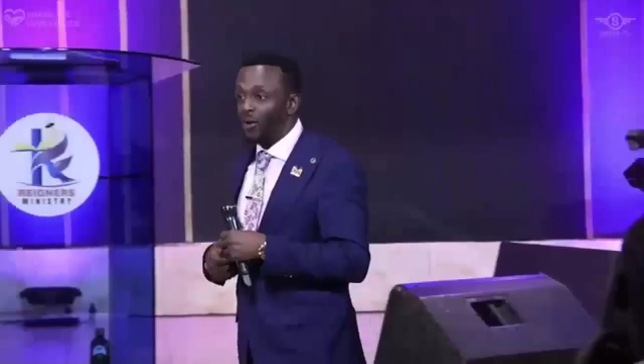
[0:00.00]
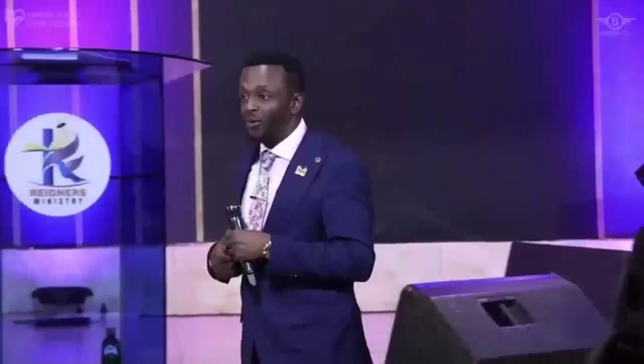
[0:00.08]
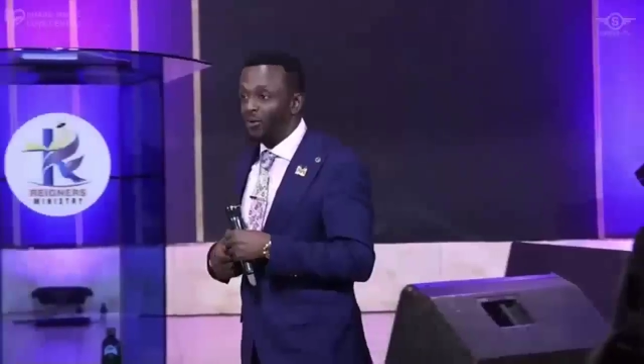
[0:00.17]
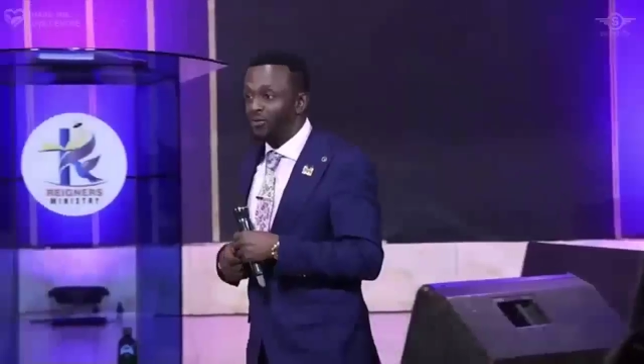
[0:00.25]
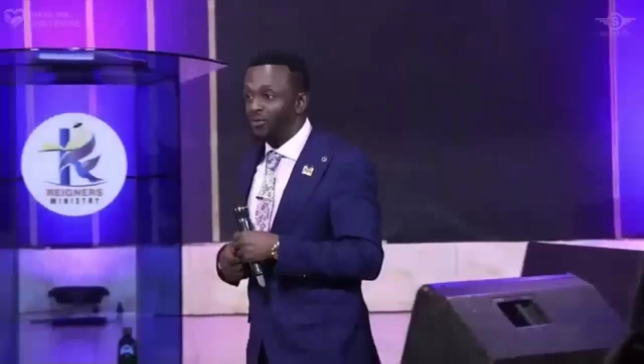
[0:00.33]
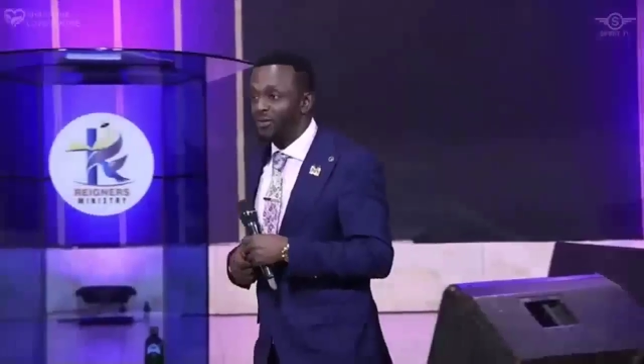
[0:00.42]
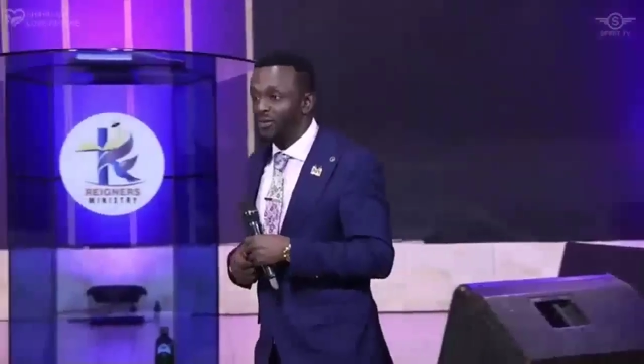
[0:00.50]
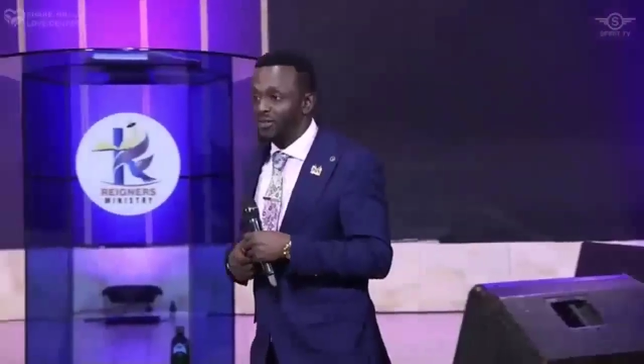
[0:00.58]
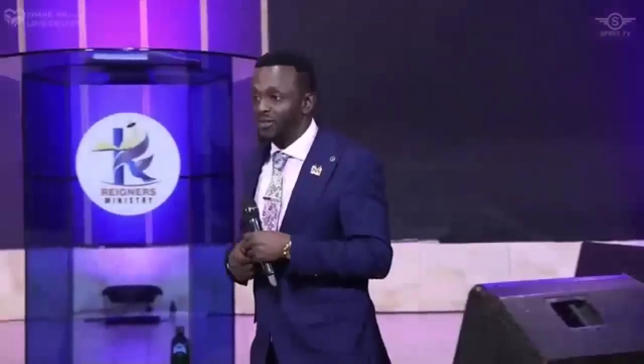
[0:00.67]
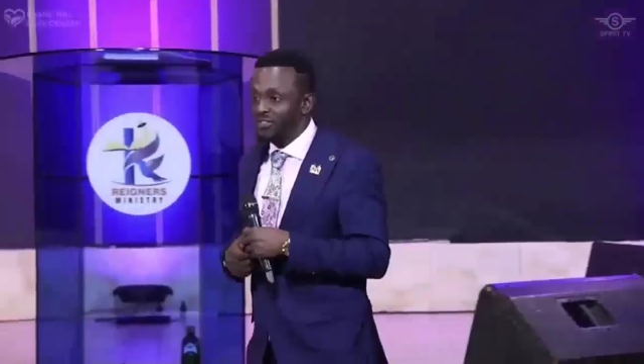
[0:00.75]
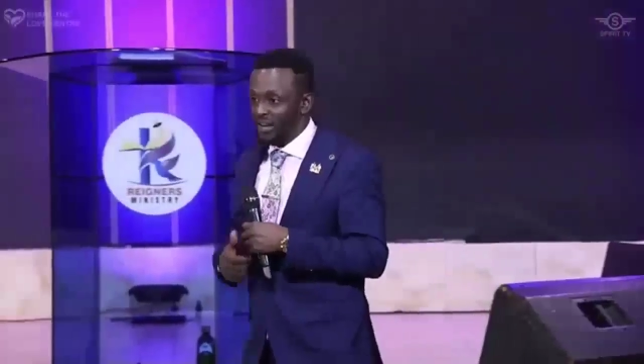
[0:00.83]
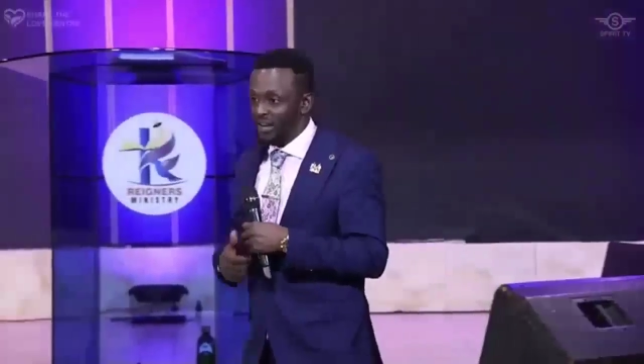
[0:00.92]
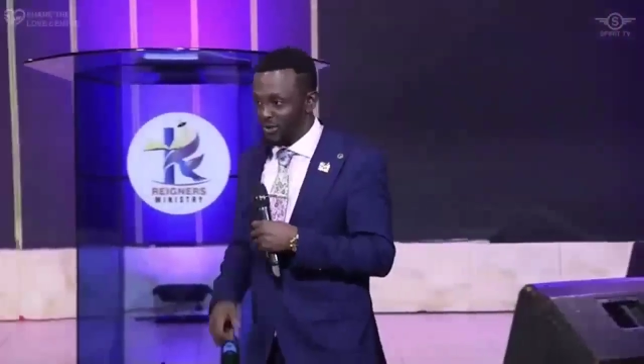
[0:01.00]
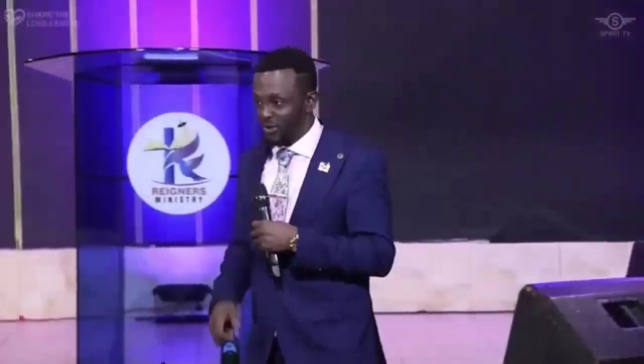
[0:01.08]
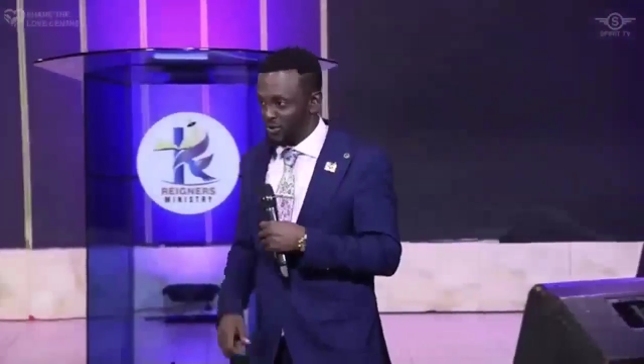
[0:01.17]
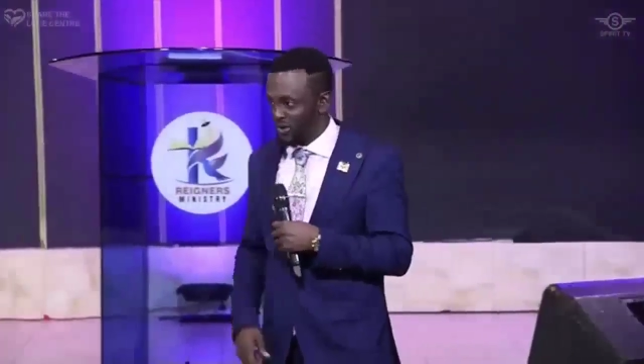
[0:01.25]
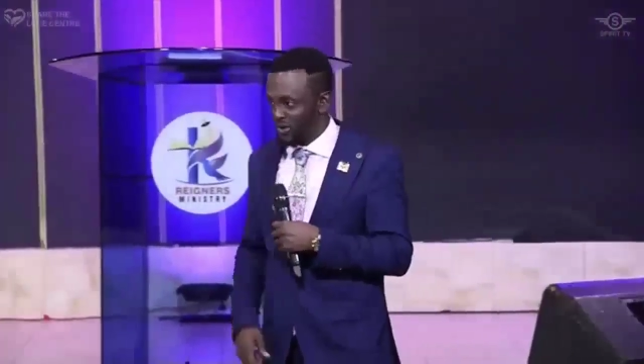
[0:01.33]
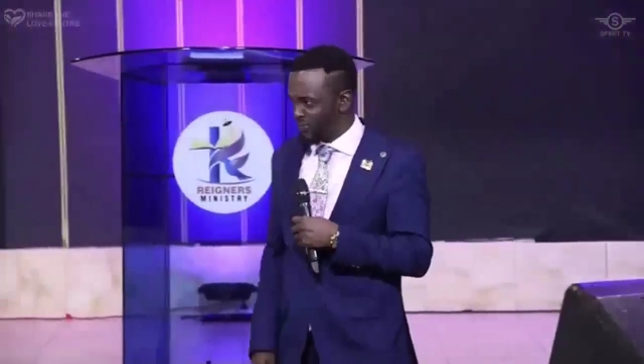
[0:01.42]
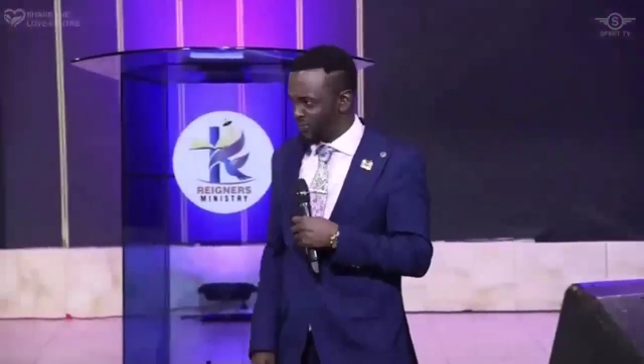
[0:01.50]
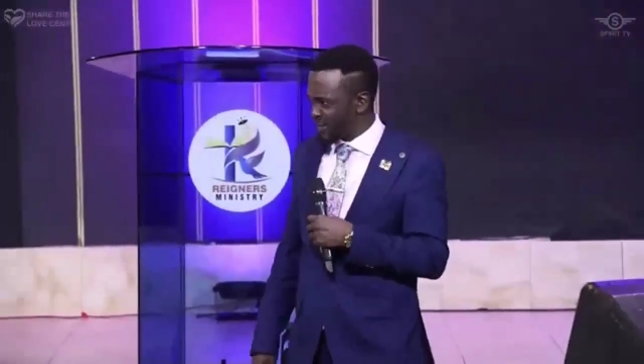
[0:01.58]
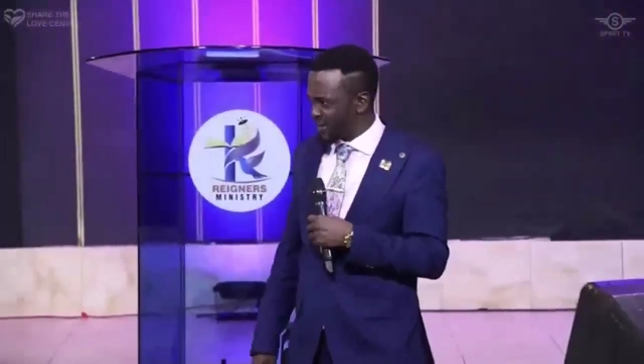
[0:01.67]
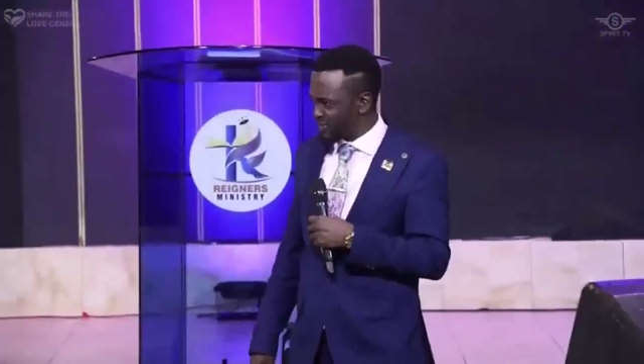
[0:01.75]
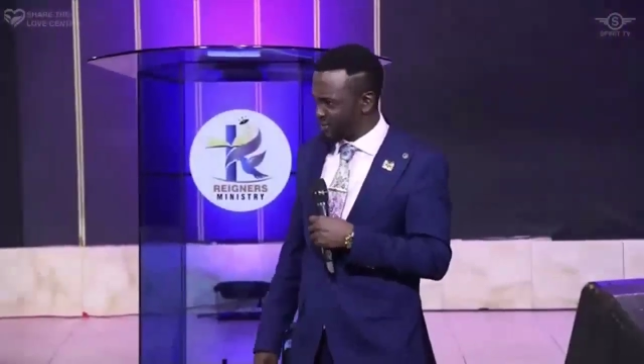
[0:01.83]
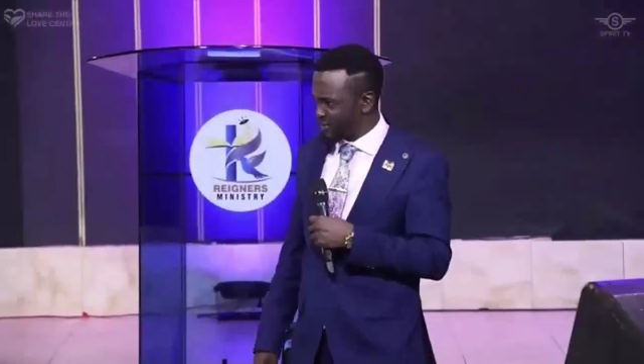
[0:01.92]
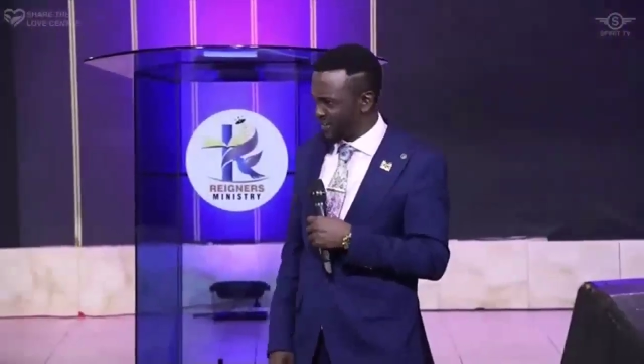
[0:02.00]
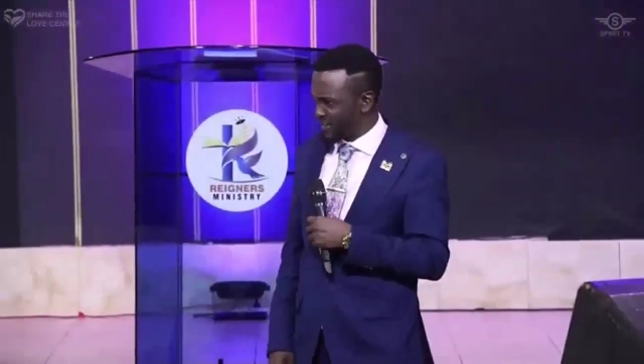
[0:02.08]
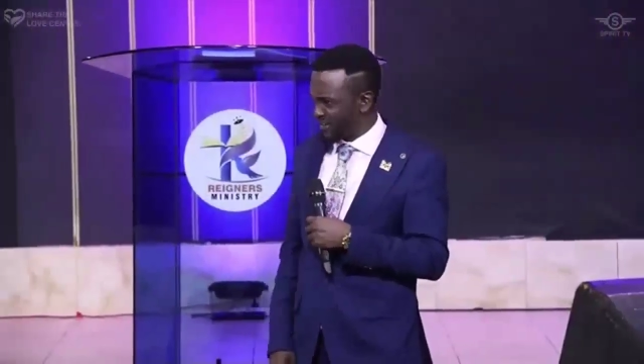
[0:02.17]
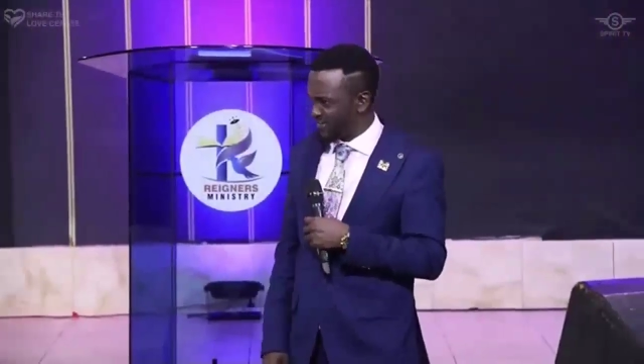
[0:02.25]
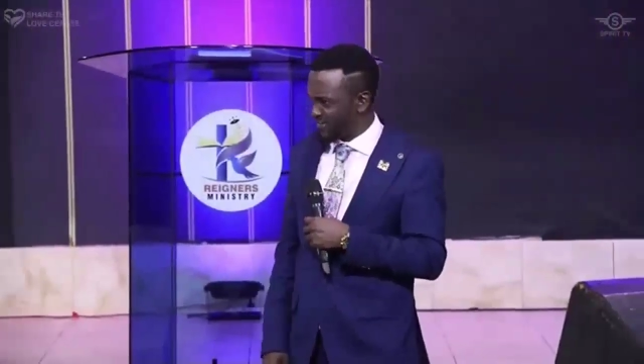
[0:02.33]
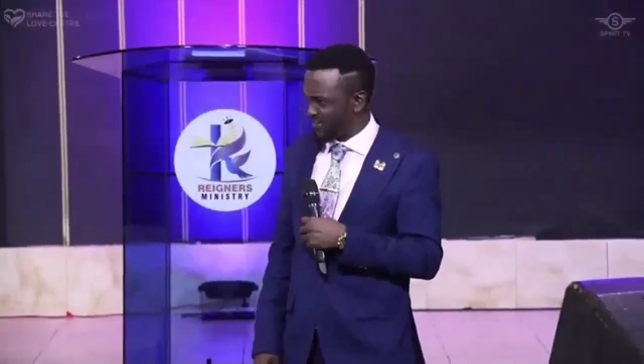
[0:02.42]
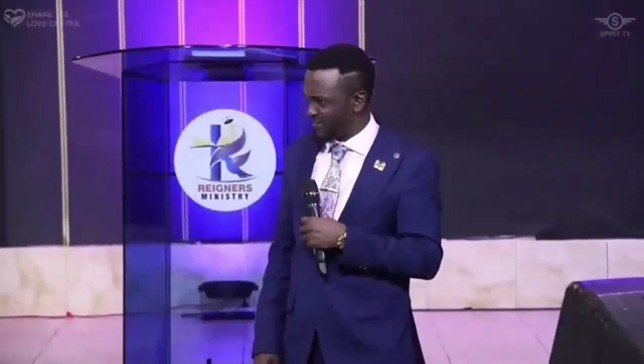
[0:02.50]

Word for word: of salvation. Have you understood it?